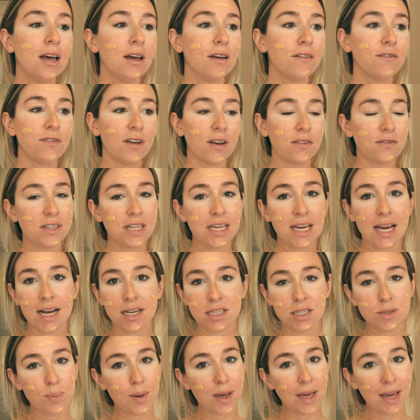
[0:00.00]
fifty
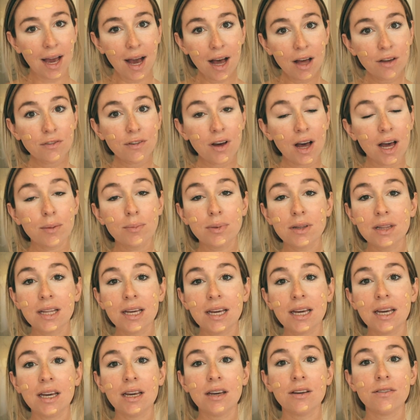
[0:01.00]
S P F, I
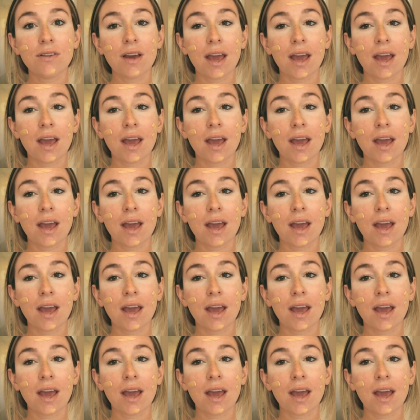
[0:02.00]
believe,